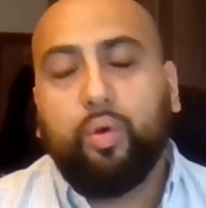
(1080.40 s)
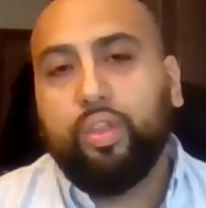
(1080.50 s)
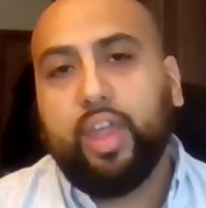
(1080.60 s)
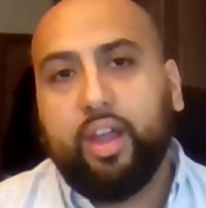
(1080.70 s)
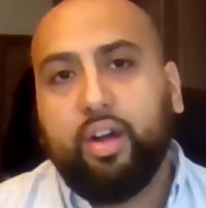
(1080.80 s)
what
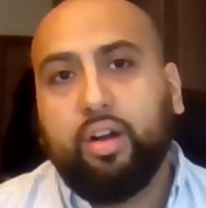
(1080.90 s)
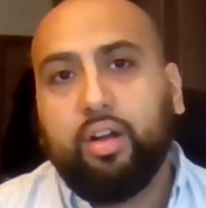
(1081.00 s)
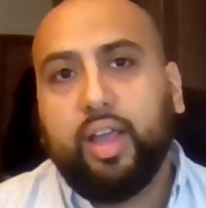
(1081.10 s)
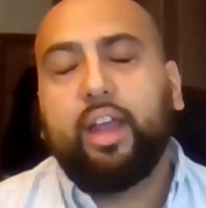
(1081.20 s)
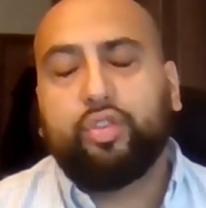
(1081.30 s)
they
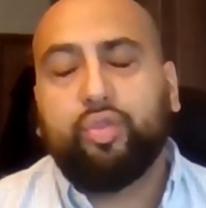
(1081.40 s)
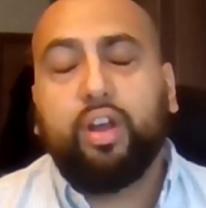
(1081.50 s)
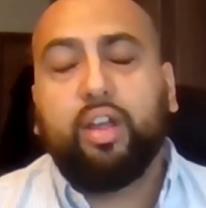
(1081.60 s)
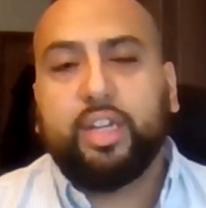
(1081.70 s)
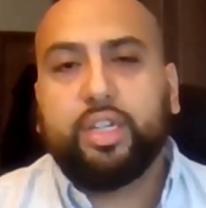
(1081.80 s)
are and try
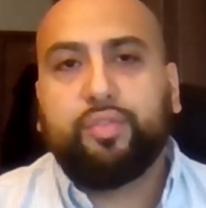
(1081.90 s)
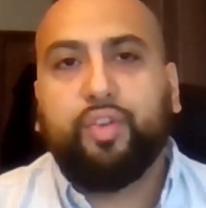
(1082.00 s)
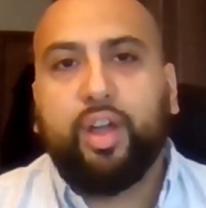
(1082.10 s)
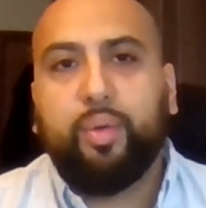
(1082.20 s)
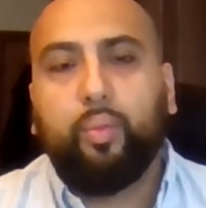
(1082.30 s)
and
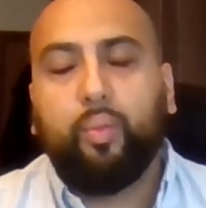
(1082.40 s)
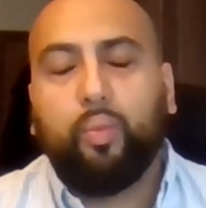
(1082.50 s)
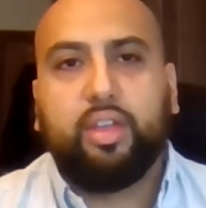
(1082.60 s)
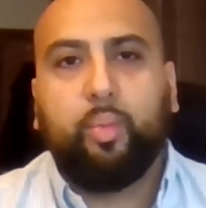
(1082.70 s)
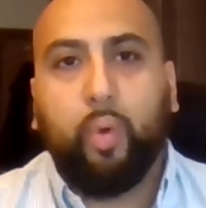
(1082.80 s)
identify
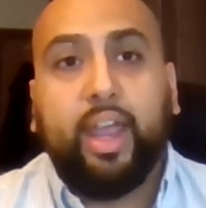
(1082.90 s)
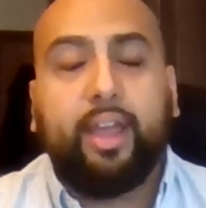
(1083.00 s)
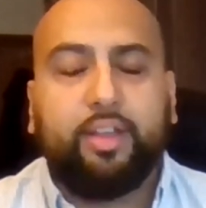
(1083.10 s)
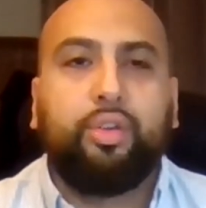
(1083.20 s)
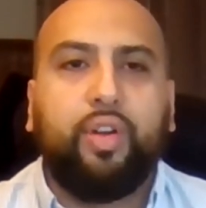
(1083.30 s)
where
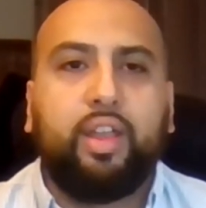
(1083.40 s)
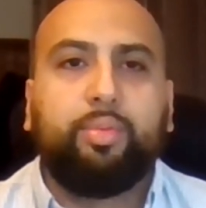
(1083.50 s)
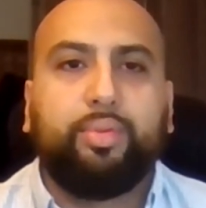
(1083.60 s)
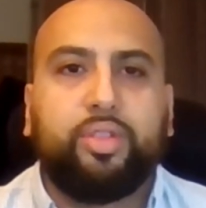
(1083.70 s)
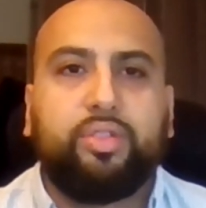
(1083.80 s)
you're
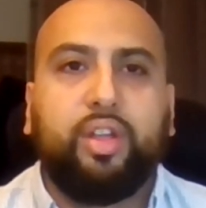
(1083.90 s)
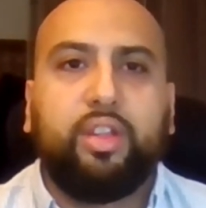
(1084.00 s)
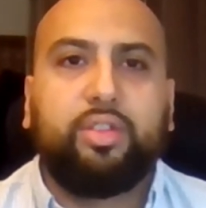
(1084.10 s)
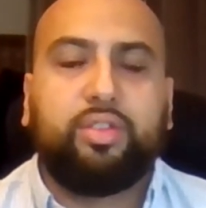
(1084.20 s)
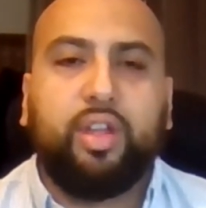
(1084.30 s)
able to
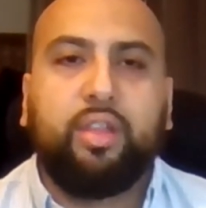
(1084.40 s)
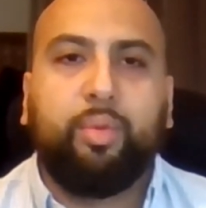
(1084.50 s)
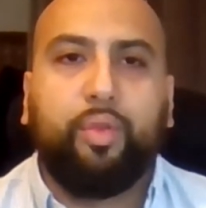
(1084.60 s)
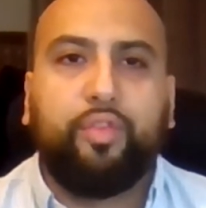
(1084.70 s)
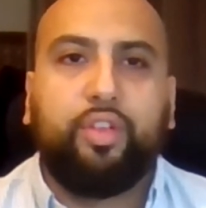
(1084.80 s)
sign
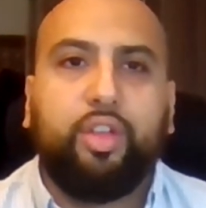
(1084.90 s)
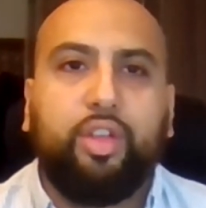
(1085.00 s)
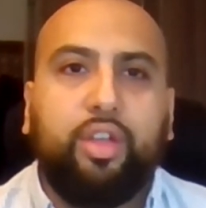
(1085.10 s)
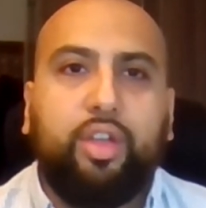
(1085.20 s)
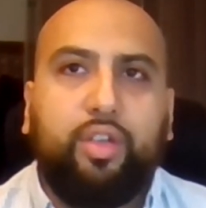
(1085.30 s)
them off
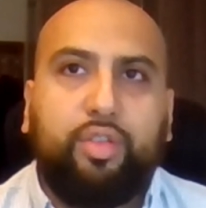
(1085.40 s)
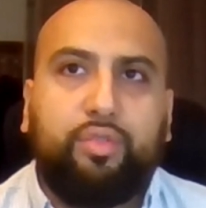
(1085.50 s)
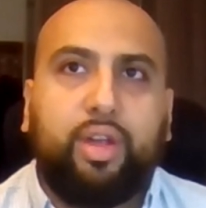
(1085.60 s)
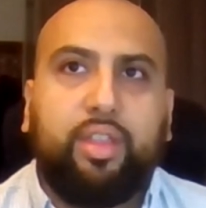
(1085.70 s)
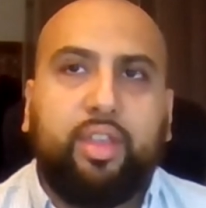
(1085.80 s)

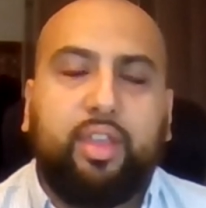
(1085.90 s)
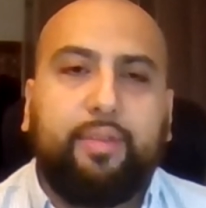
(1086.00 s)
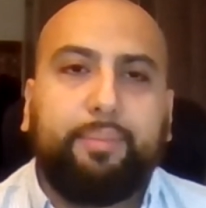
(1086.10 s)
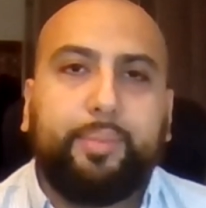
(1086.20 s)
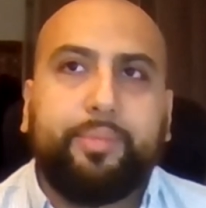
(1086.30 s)
throughout the
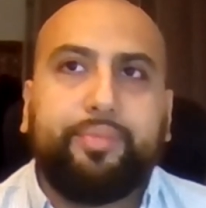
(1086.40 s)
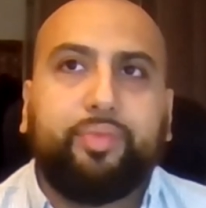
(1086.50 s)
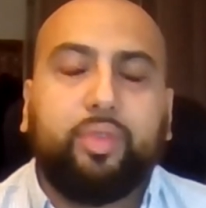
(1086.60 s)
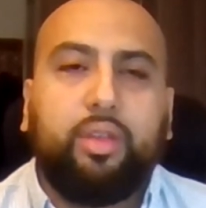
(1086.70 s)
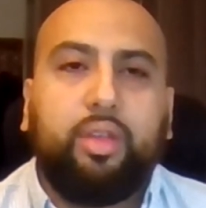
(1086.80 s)
year.
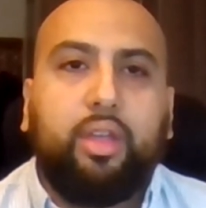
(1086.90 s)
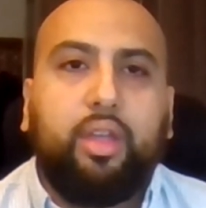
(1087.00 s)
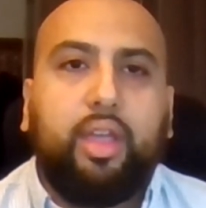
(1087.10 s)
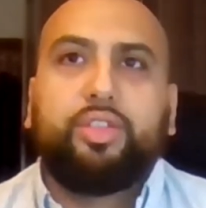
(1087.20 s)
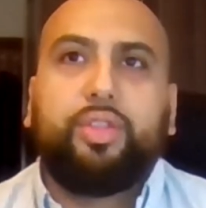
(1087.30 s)

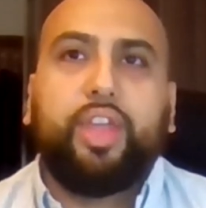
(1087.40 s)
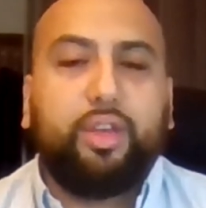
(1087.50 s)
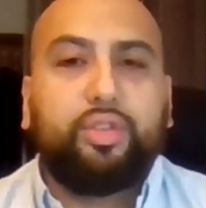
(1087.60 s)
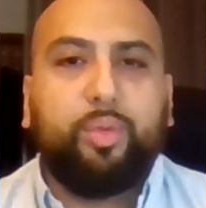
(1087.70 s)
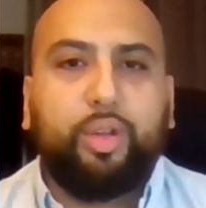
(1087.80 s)
So
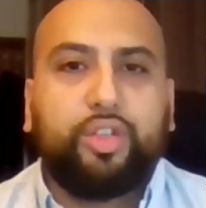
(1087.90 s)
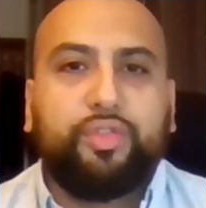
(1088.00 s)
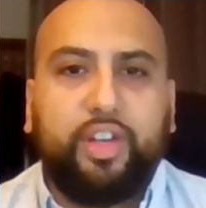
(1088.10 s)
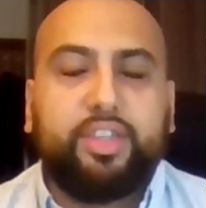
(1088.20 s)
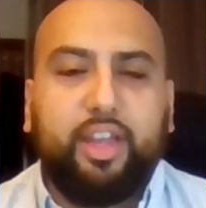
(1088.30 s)
thank you so much
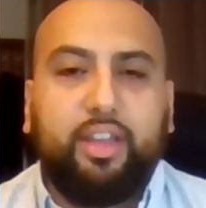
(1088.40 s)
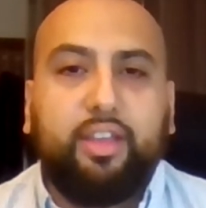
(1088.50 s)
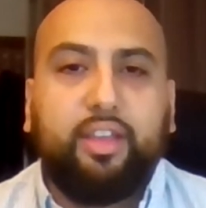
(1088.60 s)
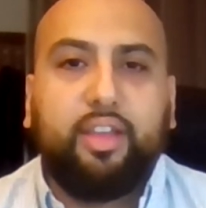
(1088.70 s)
for listening.